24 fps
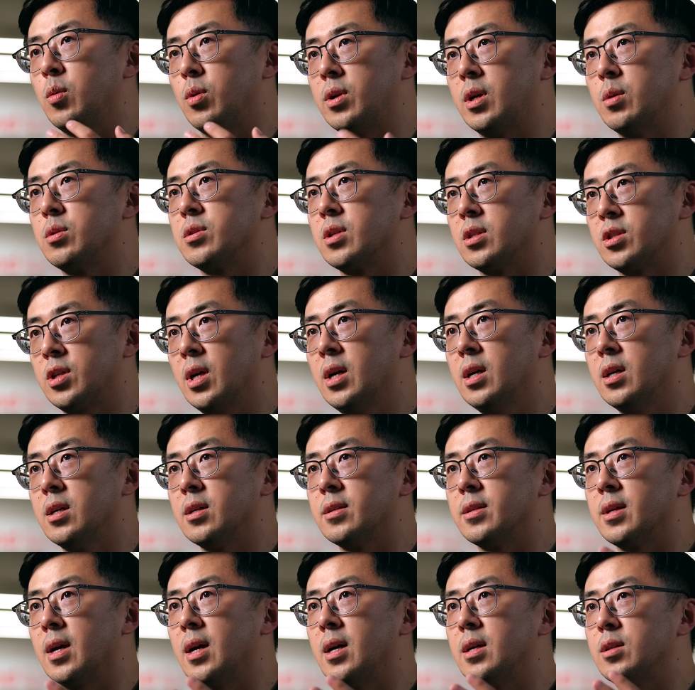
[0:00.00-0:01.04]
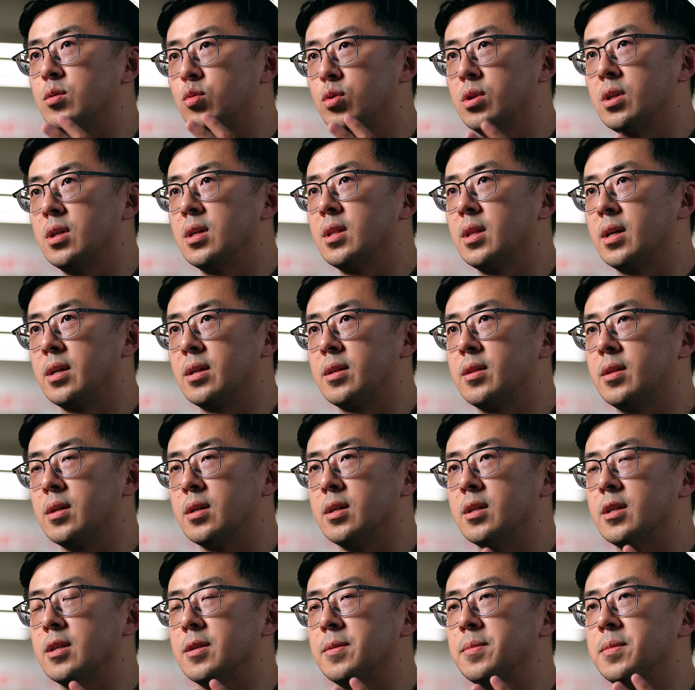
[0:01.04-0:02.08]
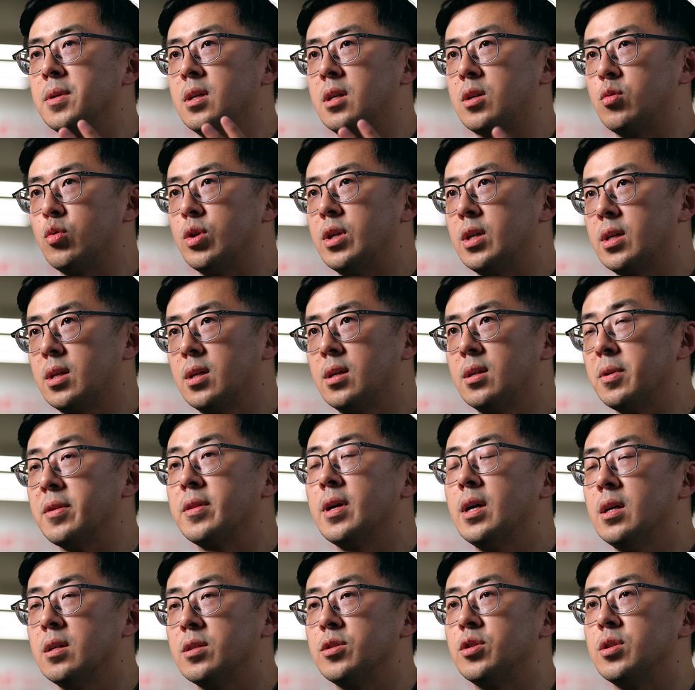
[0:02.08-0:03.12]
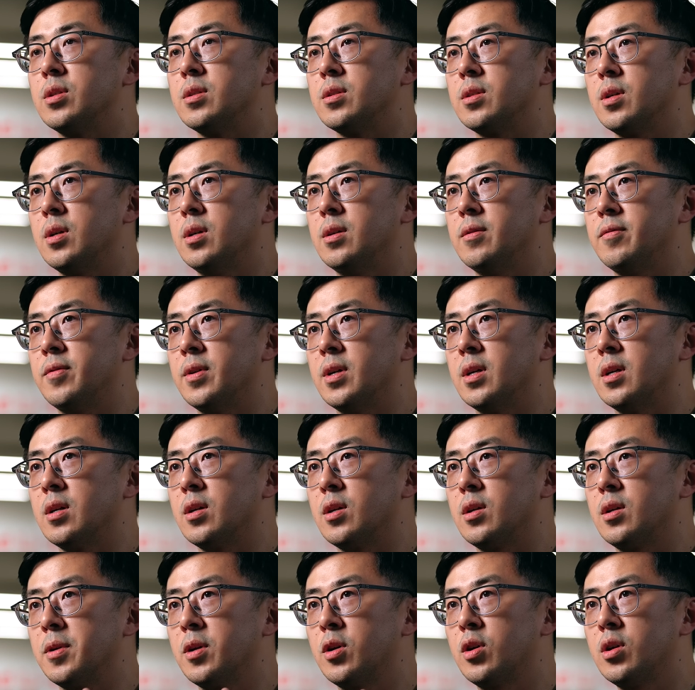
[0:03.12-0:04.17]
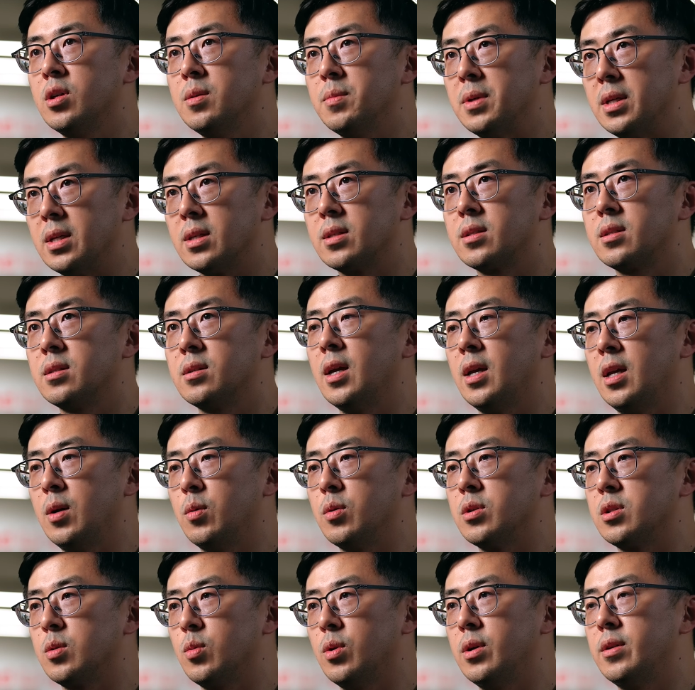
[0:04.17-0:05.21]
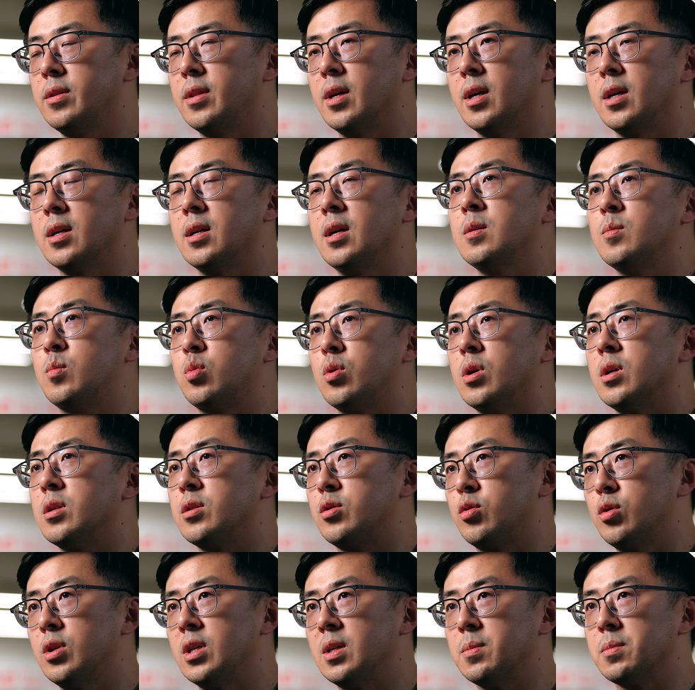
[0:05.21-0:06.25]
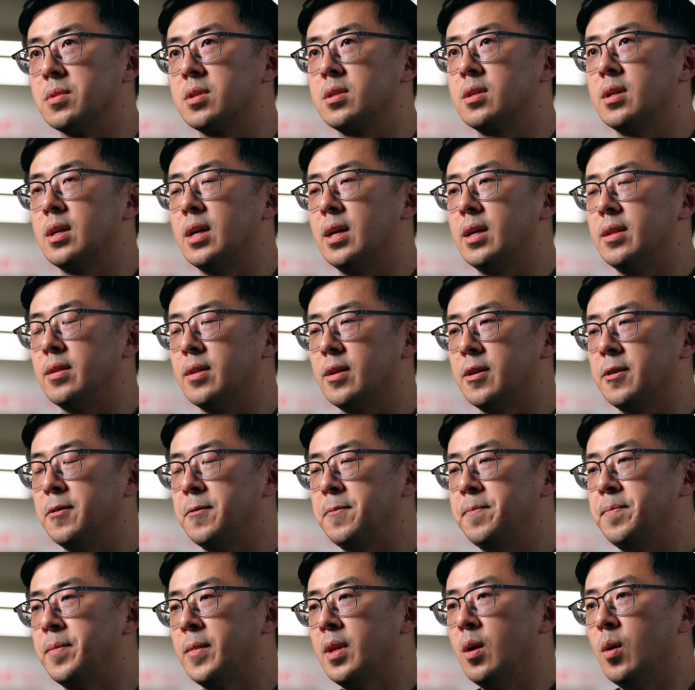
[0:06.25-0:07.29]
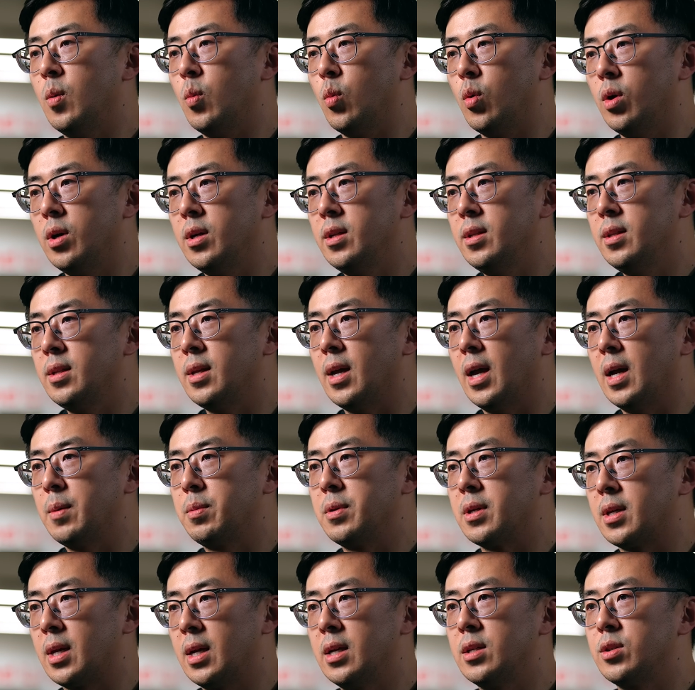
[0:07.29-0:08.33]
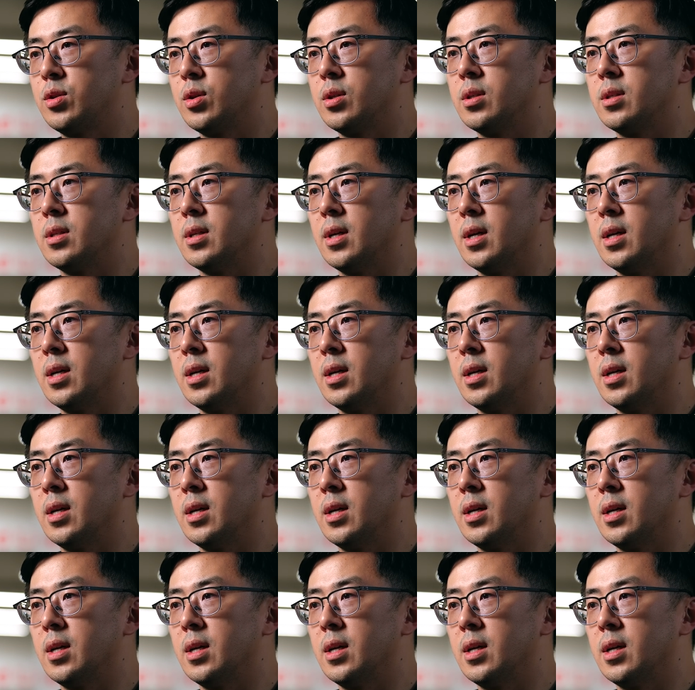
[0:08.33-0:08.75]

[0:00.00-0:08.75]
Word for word: When I was a child, I really liked the Greek mythologies of uh, Hermes. He was the one that brought dreams. And then one application